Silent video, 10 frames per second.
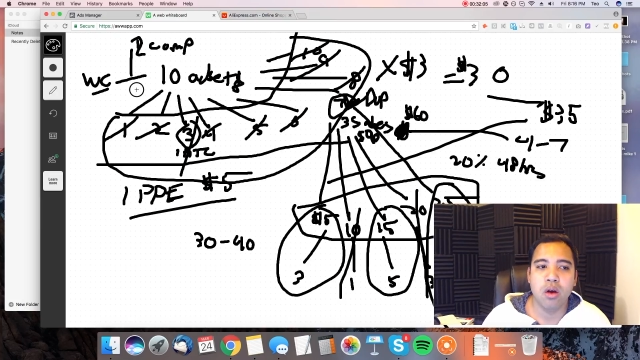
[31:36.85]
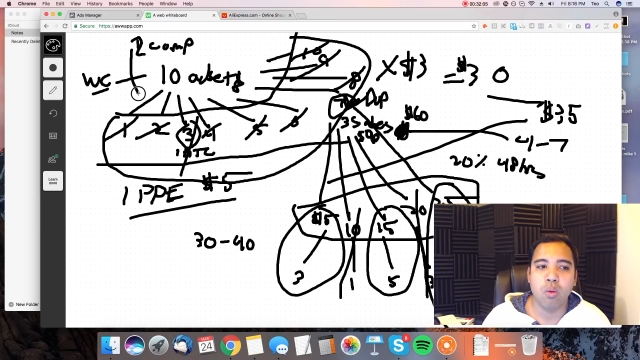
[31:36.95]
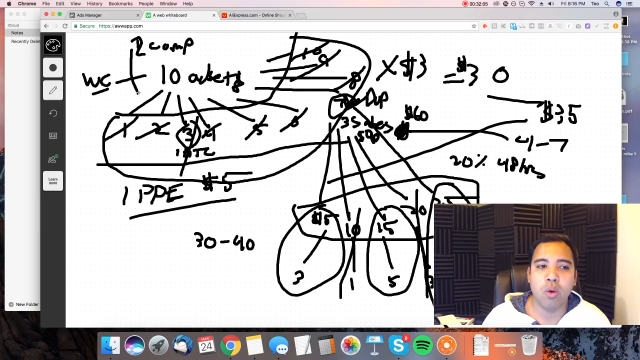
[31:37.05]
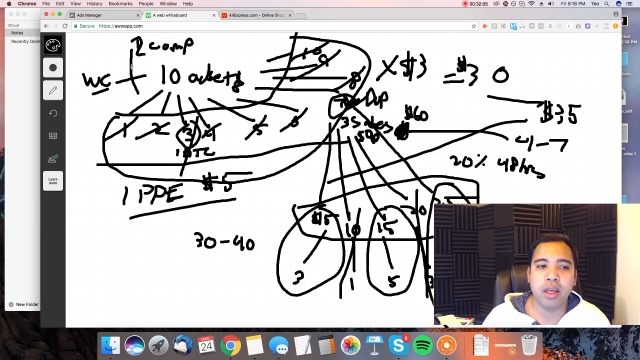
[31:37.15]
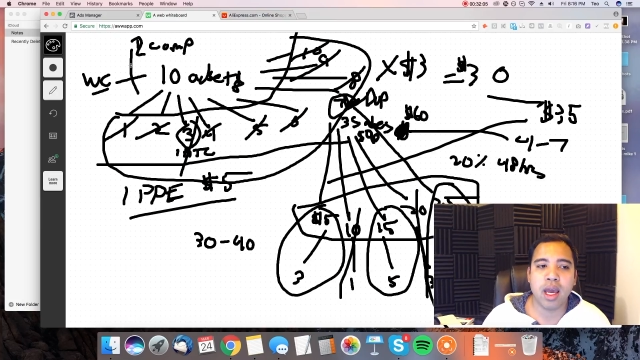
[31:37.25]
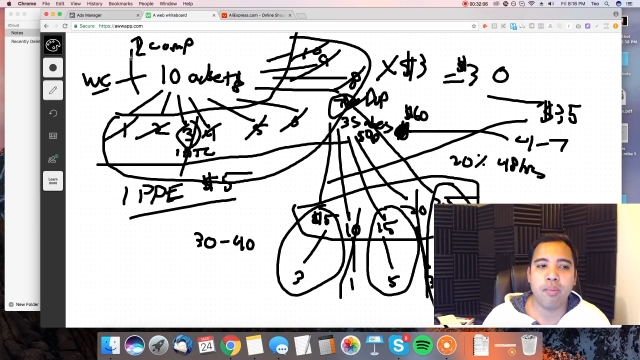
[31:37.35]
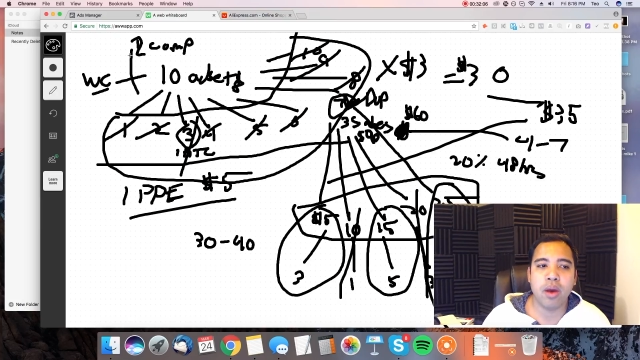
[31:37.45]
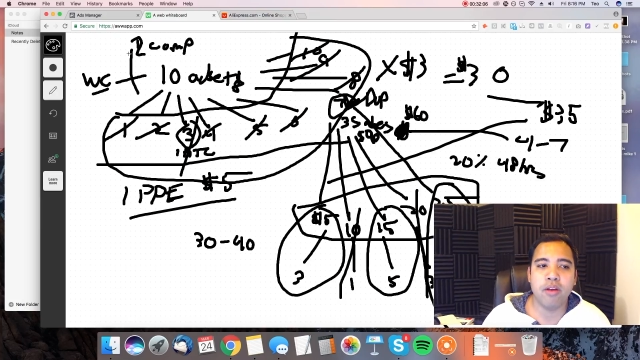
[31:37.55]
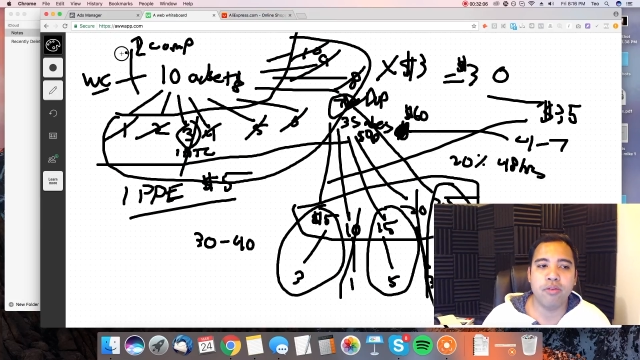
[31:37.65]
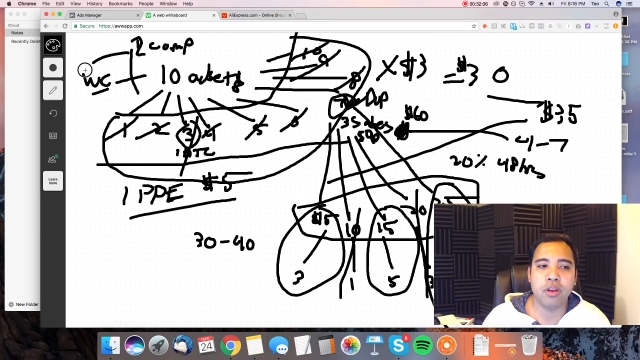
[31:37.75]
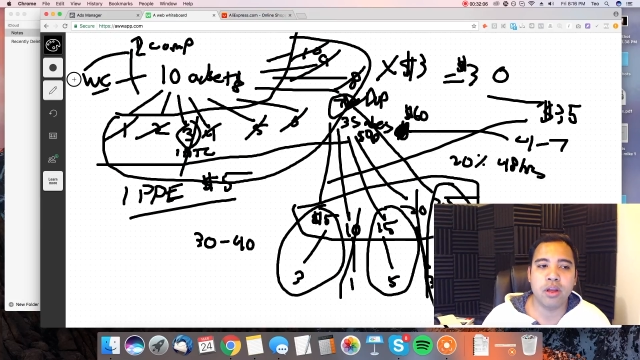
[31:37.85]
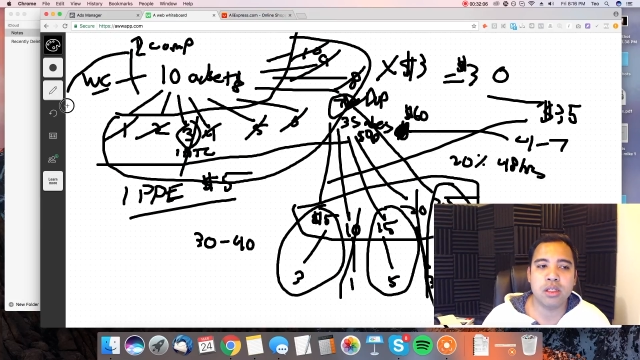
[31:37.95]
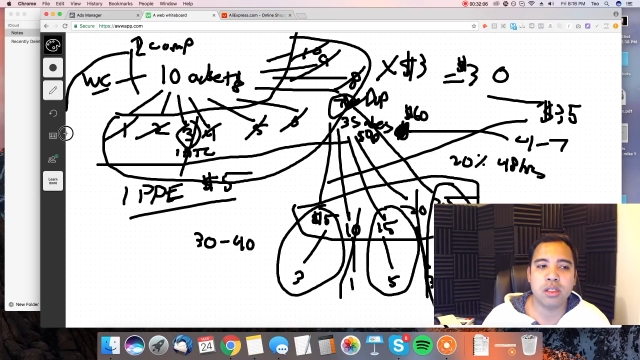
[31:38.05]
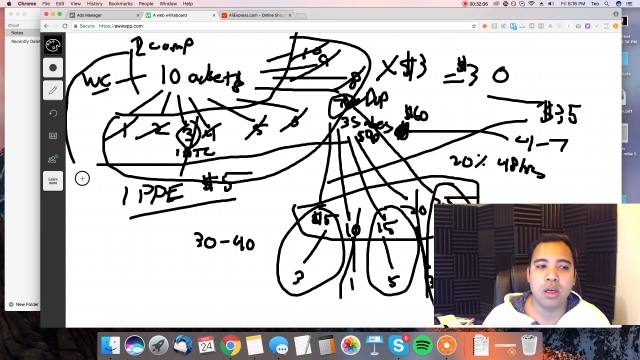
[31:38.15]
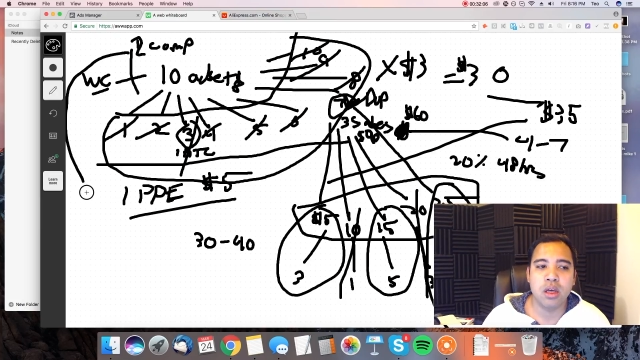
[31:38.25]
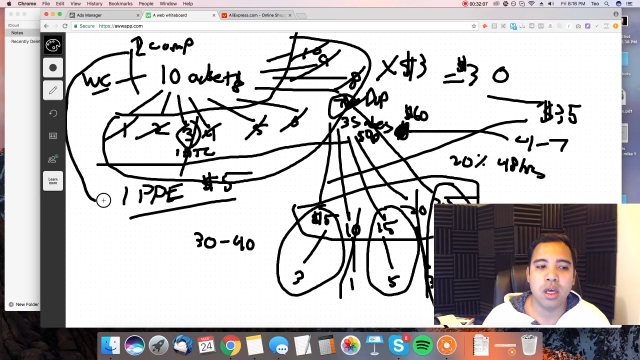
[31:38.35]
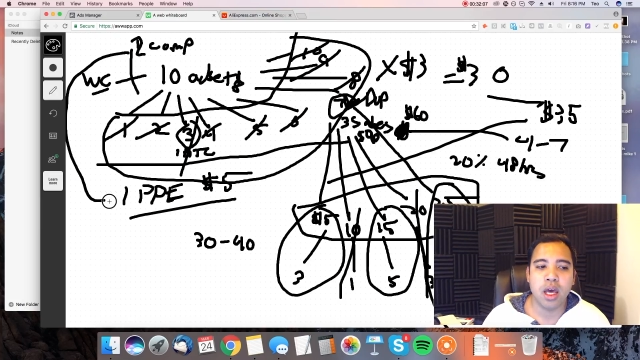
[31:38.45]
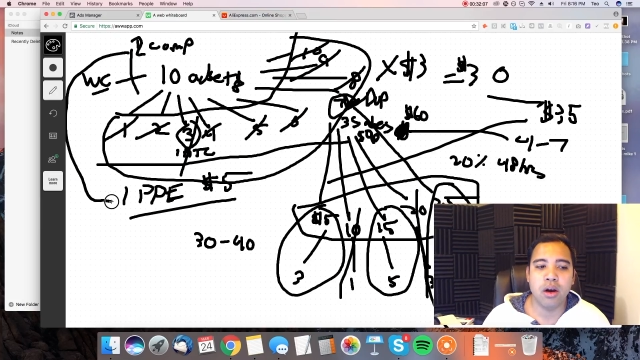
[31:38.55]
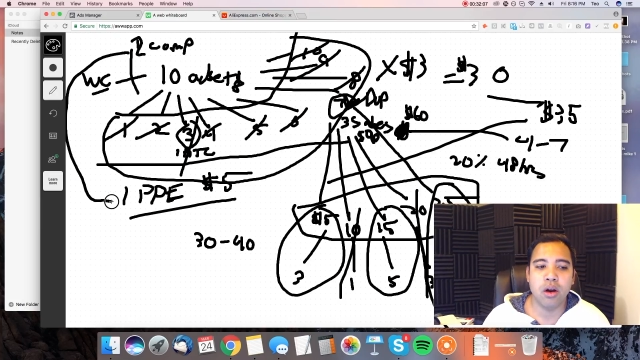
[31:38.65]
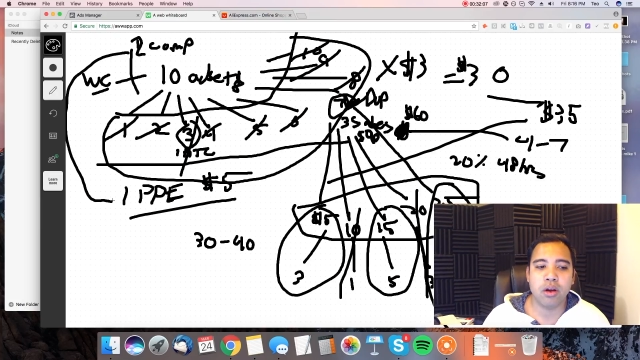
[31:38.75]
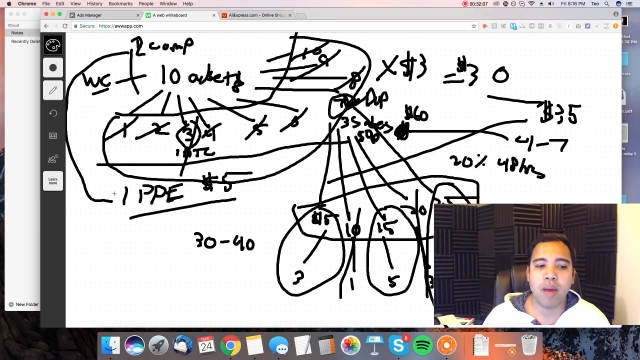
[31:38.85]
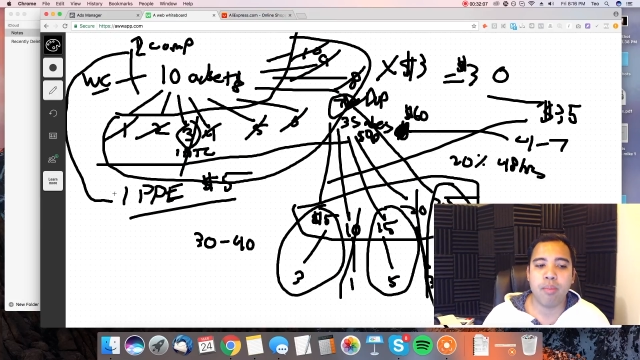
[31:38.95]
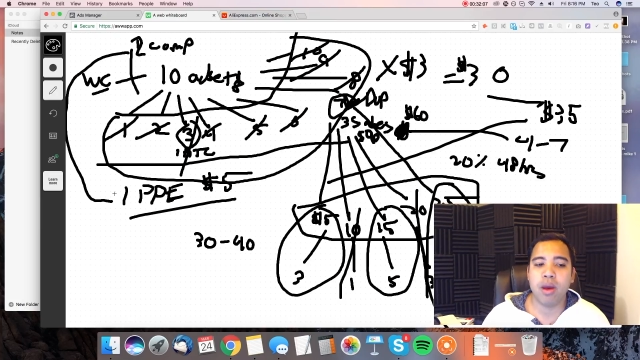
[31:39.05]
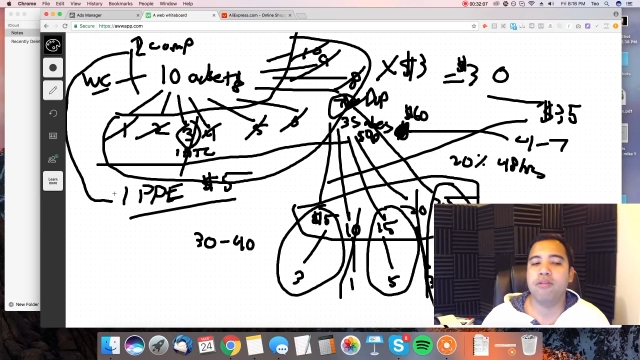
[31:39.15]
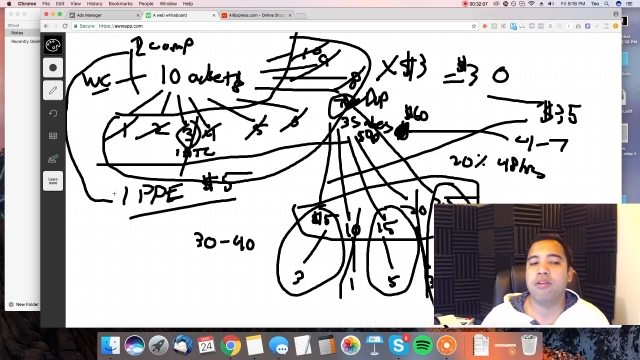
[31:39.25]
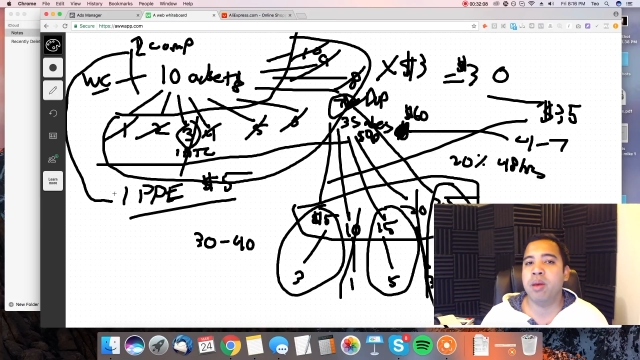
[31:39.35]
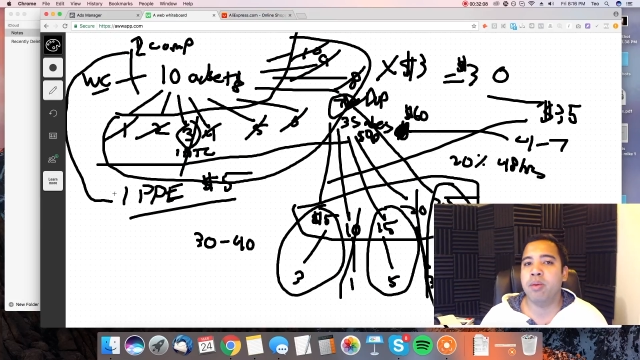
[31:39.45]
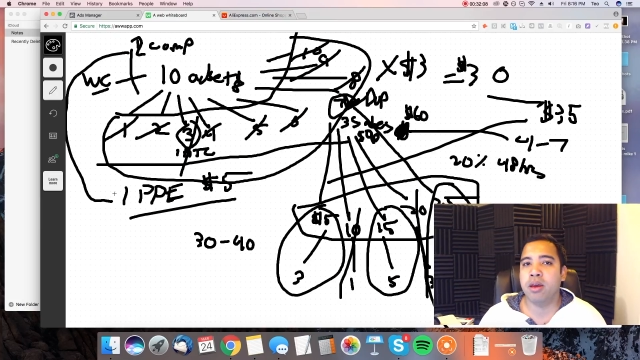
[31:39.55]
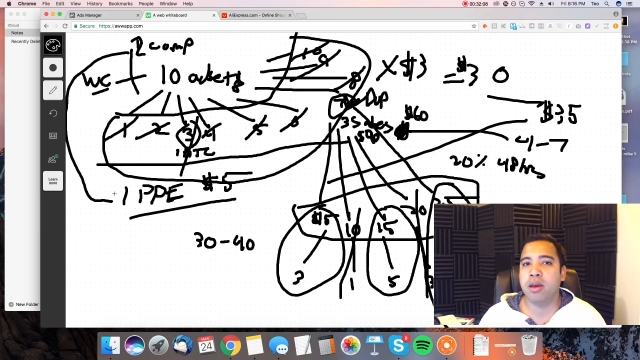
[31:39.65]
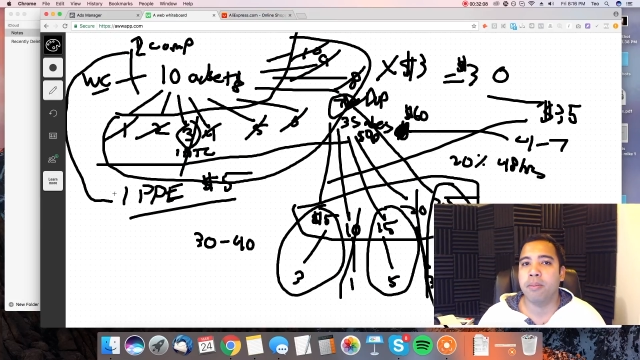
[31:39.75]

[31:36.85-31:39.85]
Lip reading: One campaign for this and another campaign for PPE.